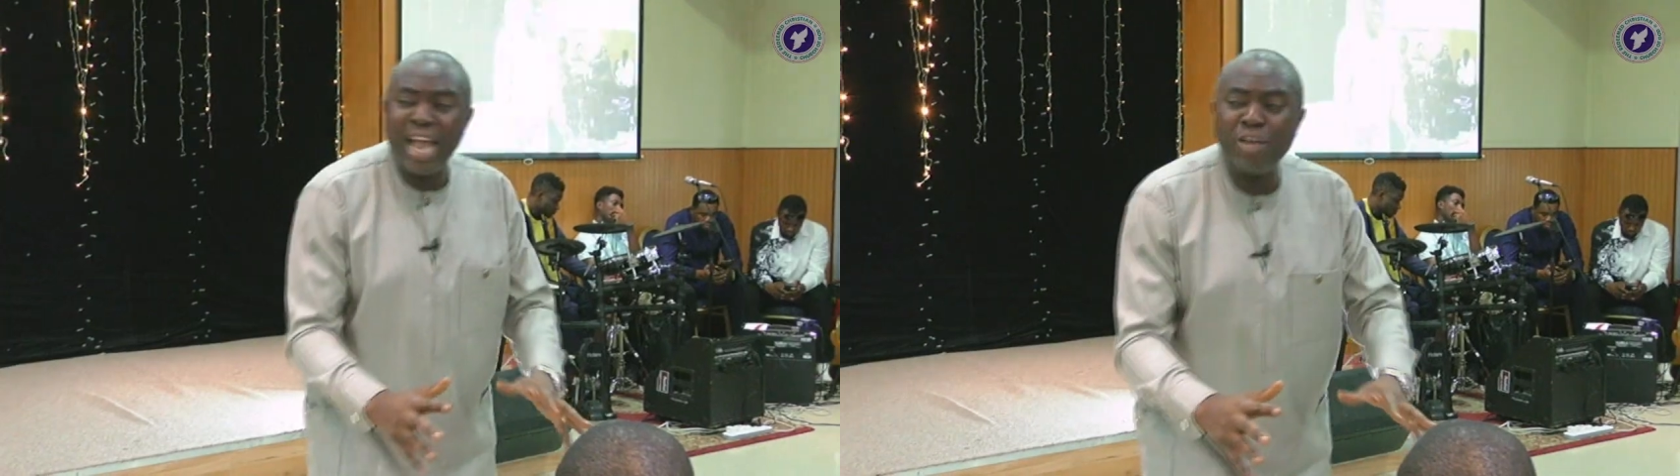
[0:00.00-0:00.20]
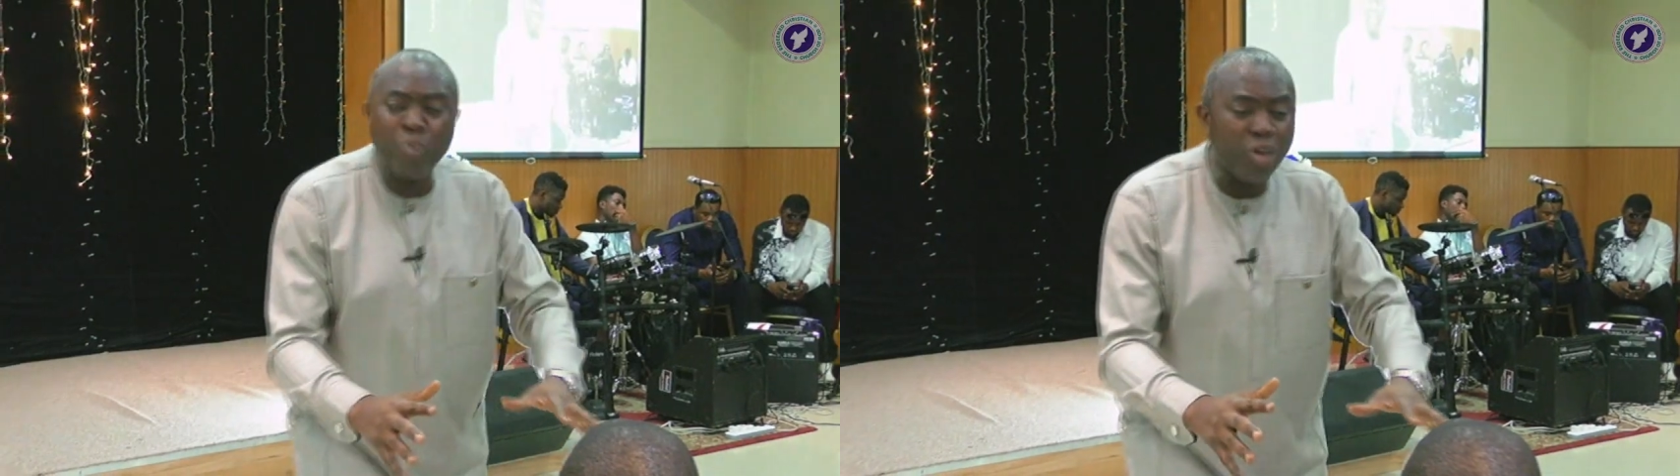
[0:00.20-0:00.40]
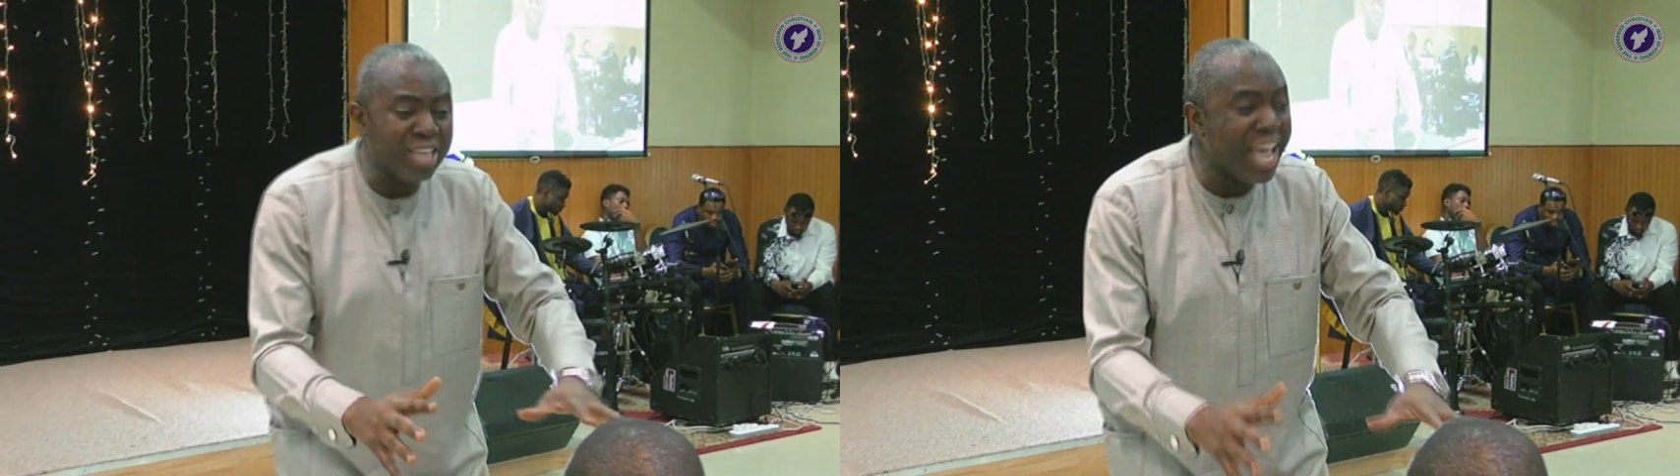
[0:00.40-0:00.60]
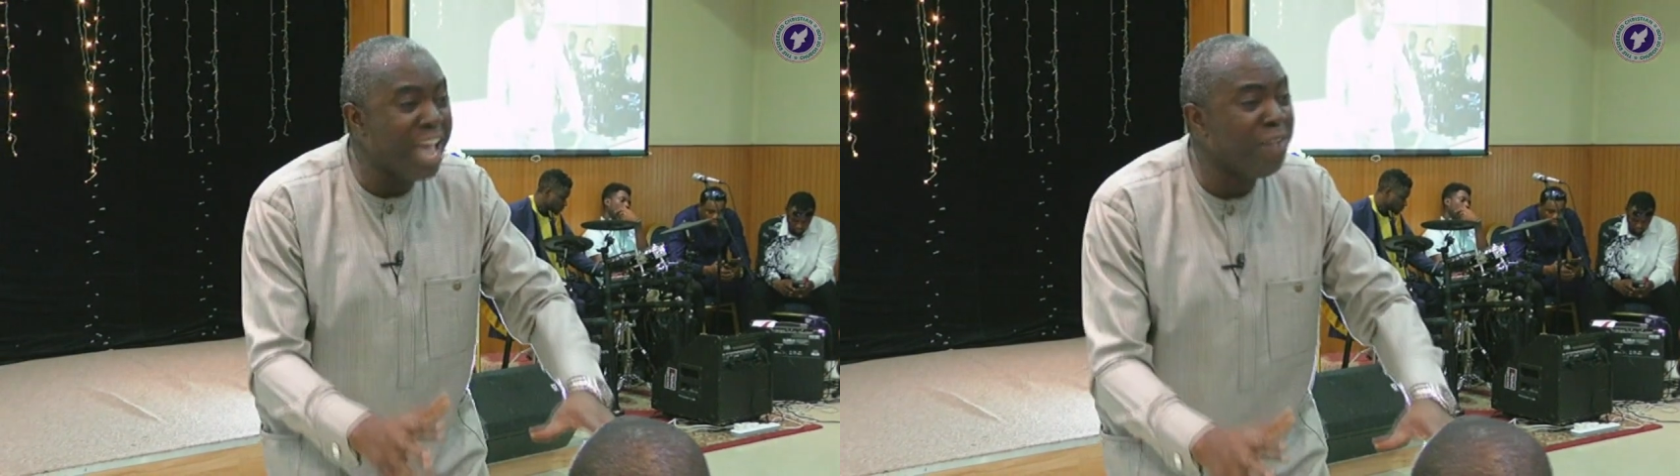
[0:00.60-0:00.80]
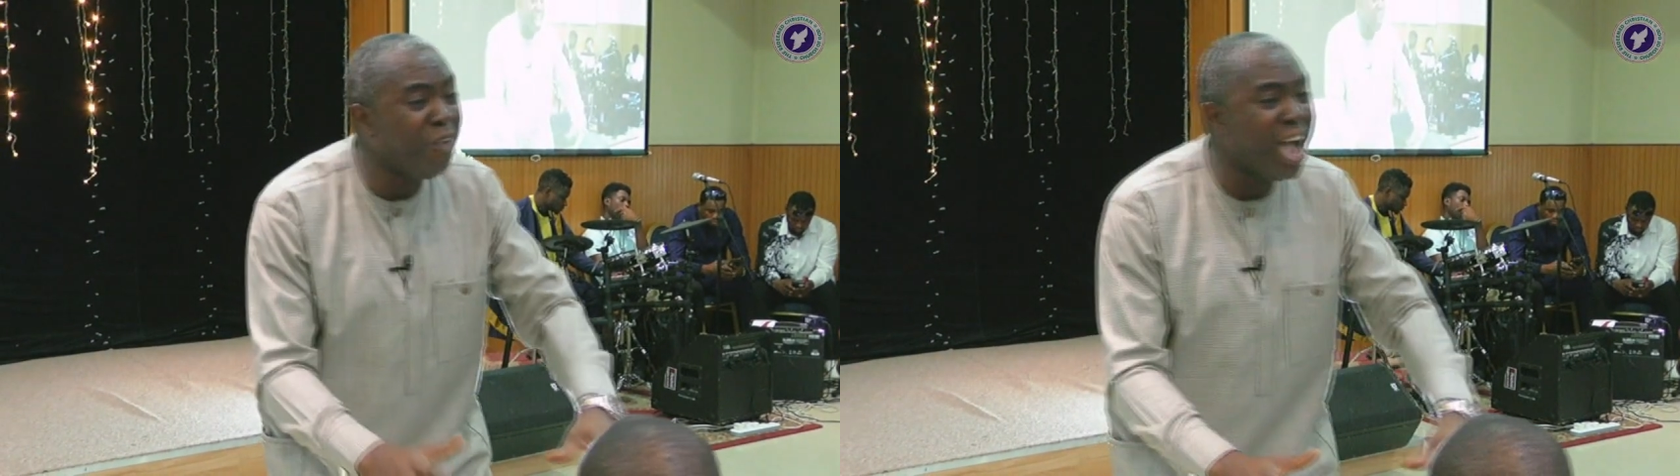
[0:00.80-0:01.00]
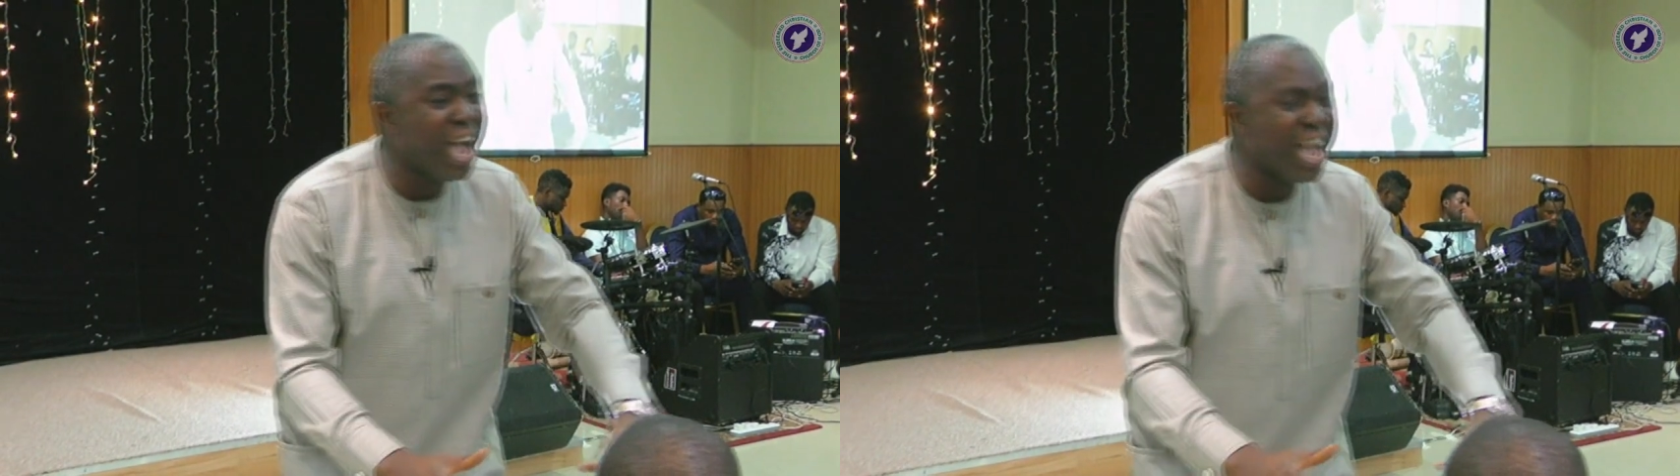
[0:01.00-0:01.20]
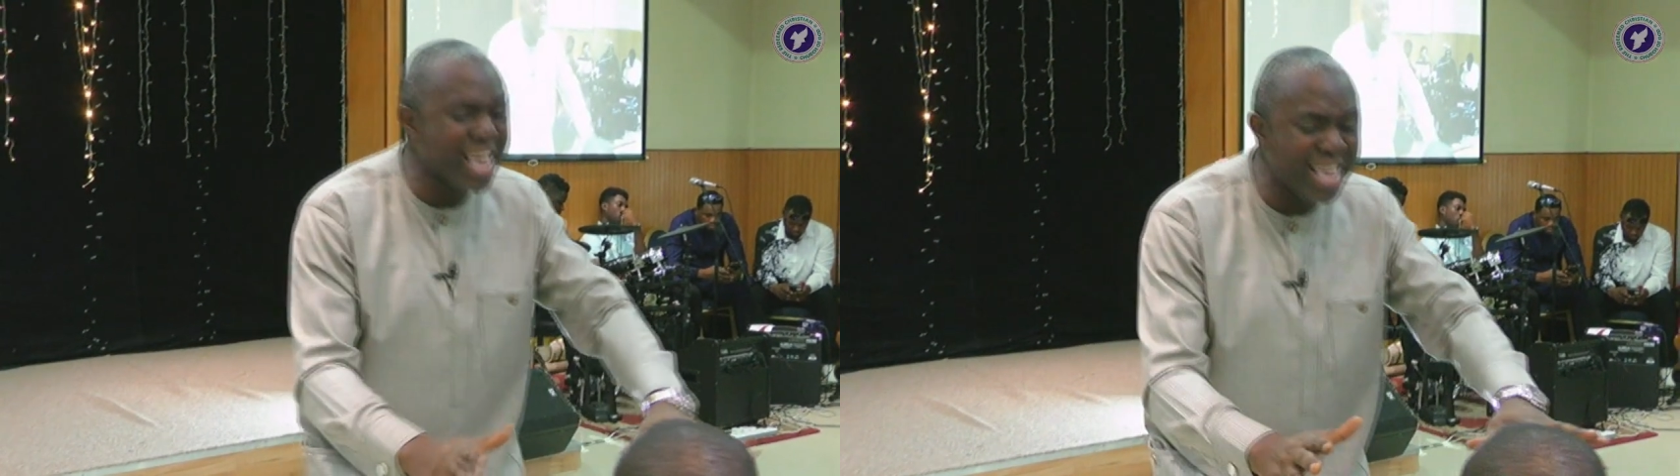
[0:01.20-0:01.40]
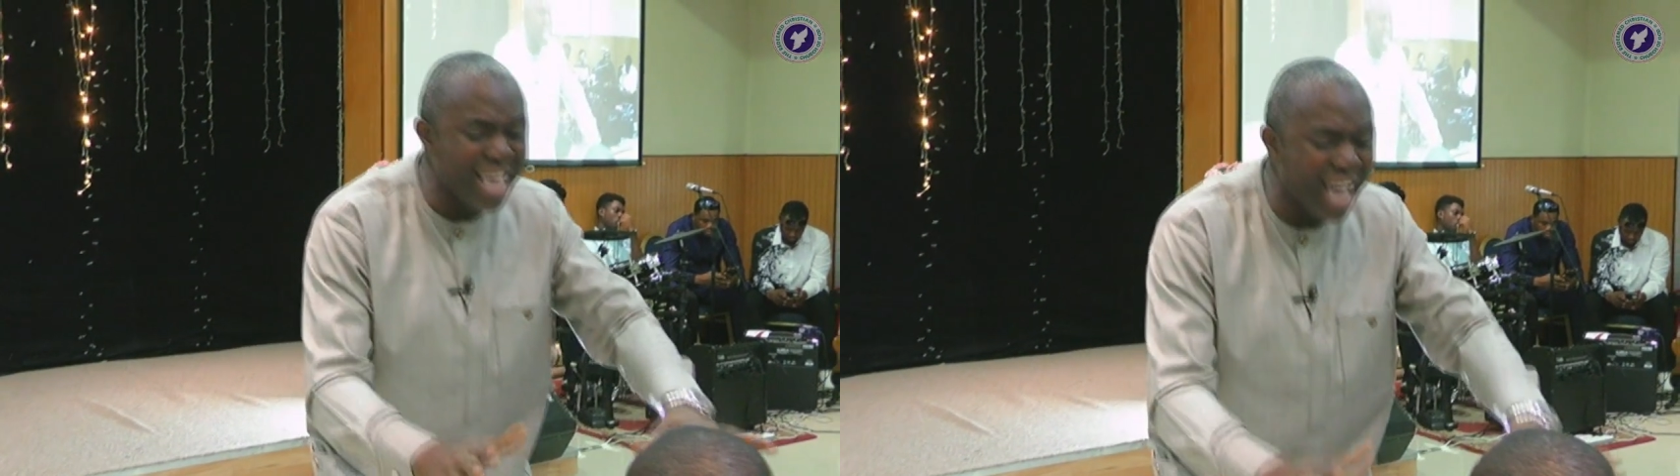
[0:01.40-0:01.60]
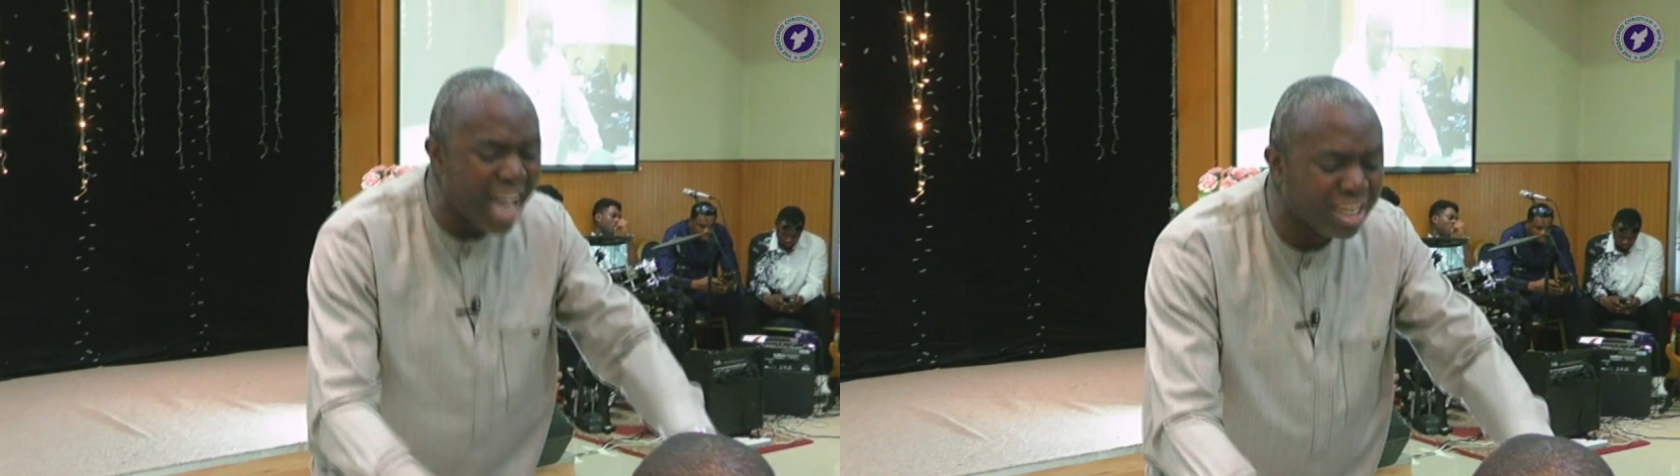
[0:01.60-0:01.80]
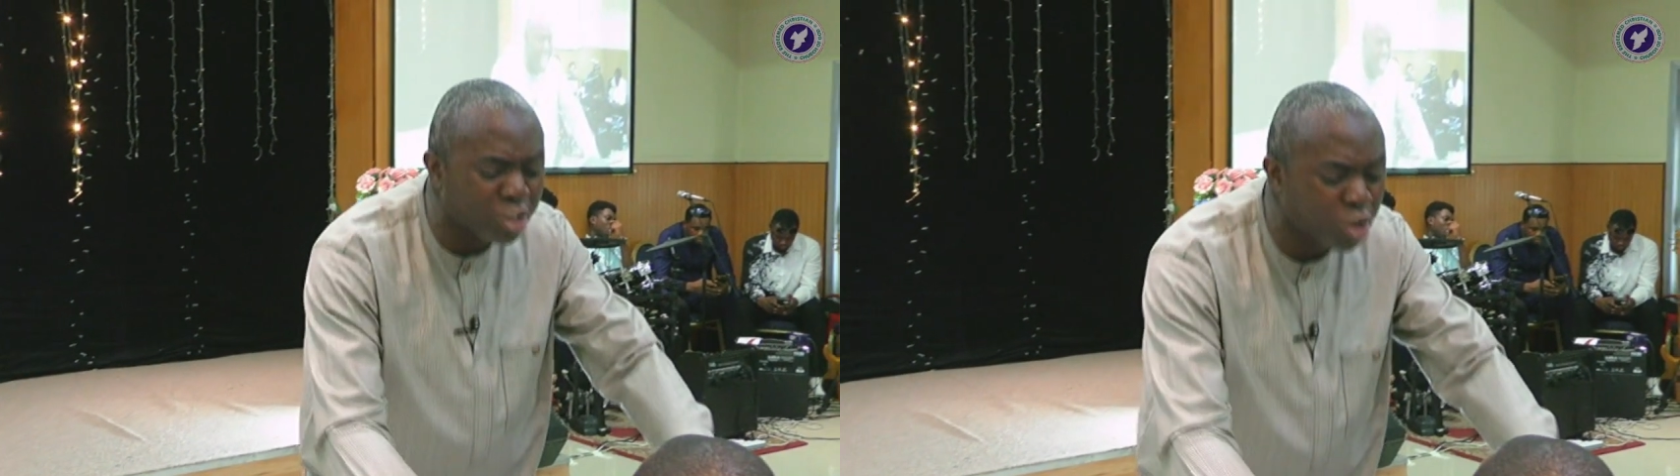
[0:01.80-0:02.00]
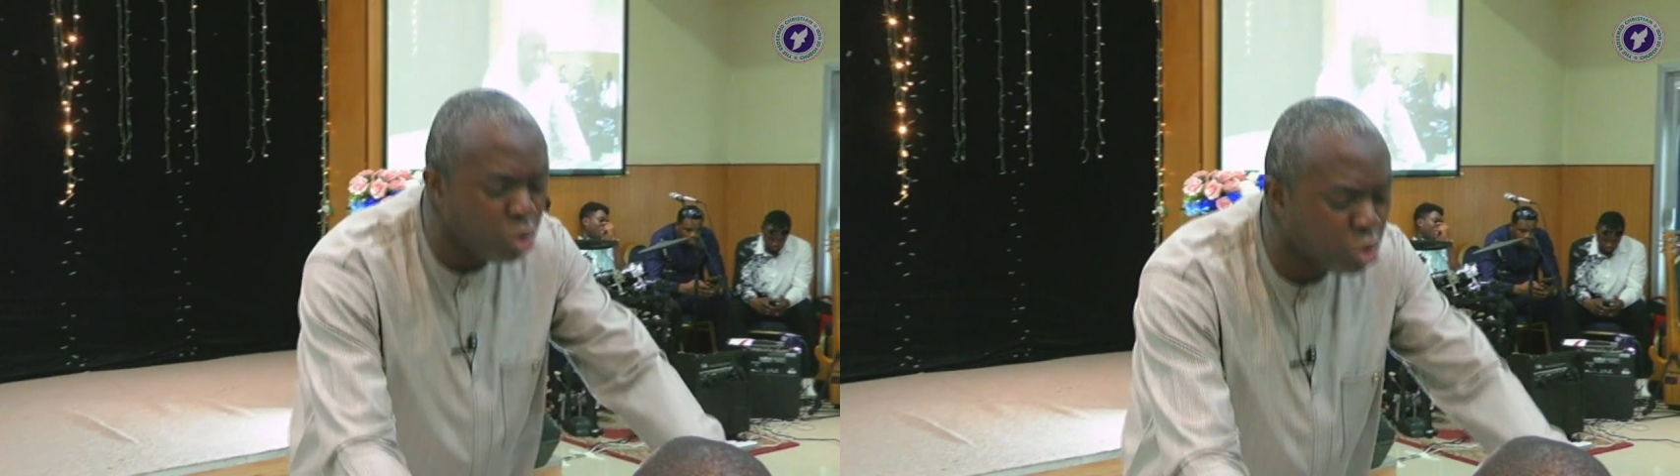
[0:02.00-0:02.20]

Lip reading: whatever He asks you to